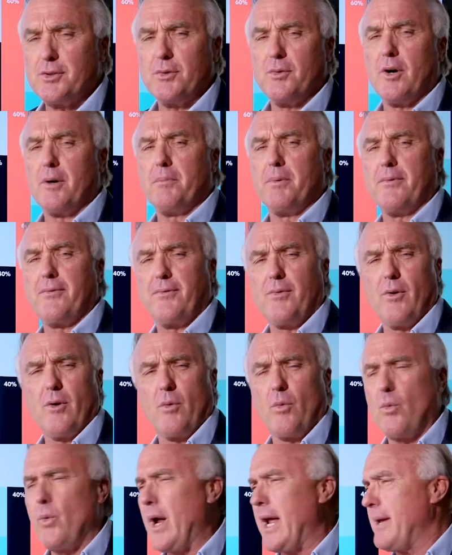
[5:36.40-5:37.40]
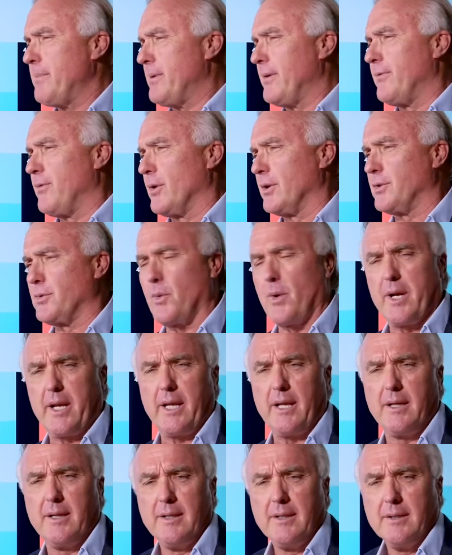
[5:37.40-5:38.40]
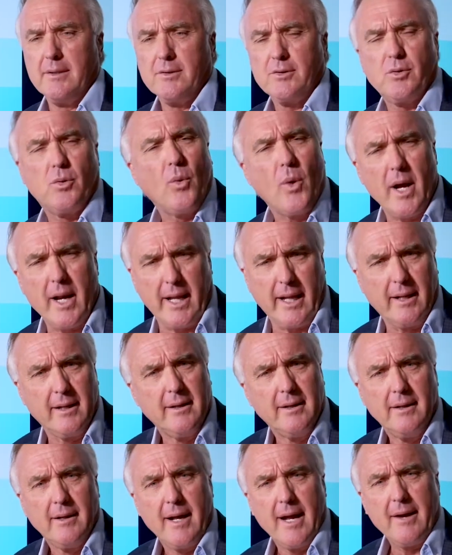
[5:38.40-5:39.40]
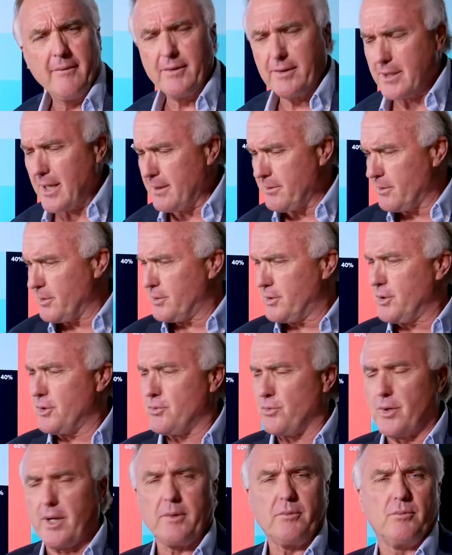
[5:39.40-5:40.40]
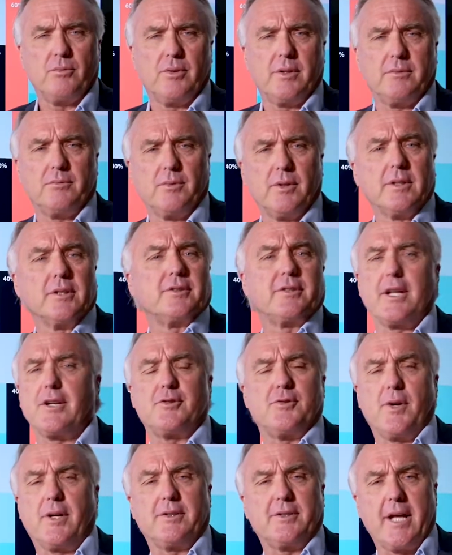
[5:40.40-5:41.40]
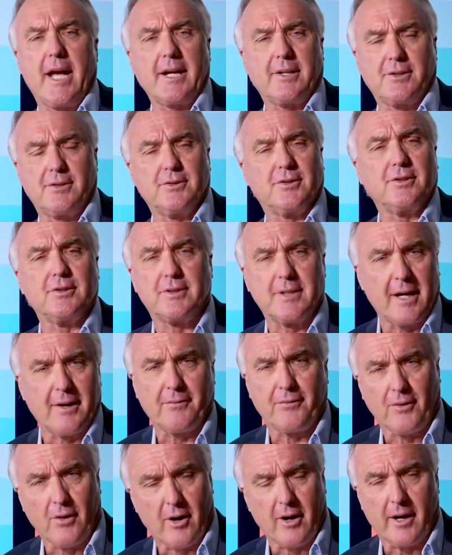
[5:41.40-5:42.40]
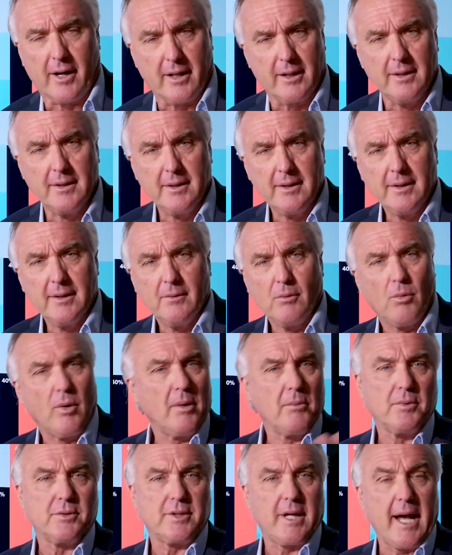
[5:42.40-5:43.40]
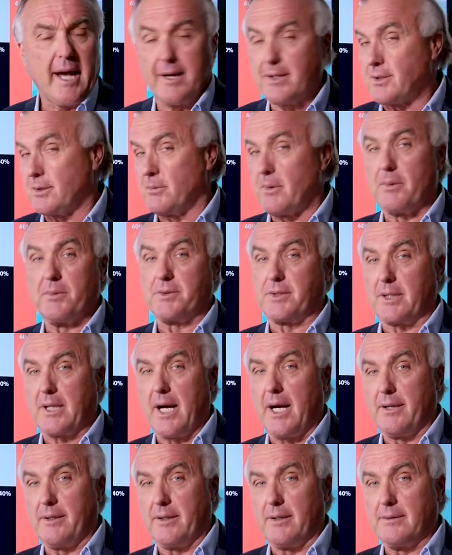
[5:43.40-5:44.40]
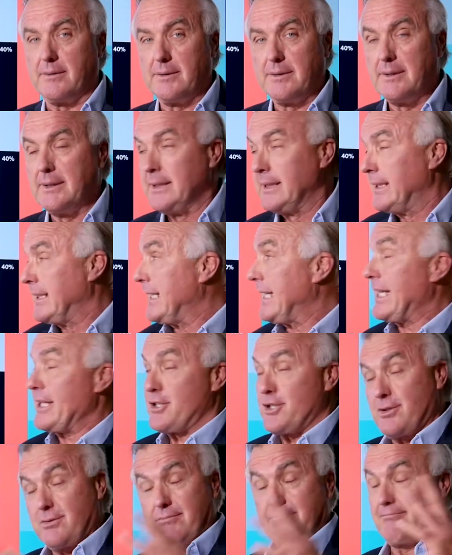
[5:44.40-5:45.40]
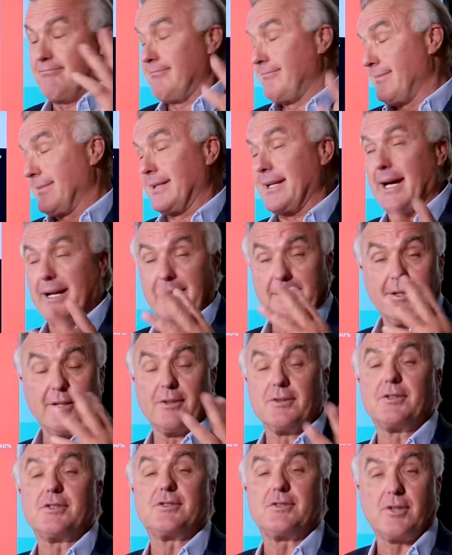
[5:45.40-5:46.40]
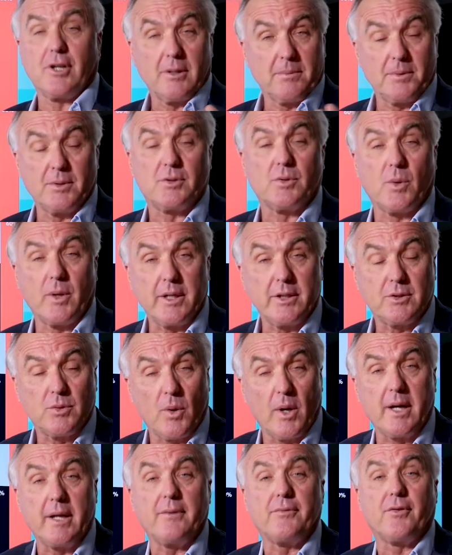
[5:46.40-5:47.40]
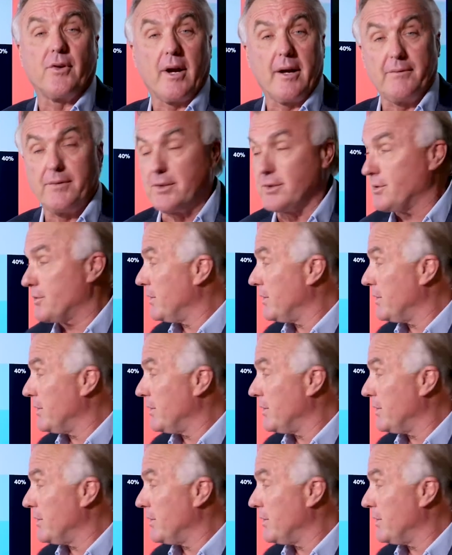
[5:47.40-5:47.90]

you all before, way before 2020, every time there were two real estate transactions in South Florida, one was a house and one was a condo. It got a little disturbed in 2020 for obvious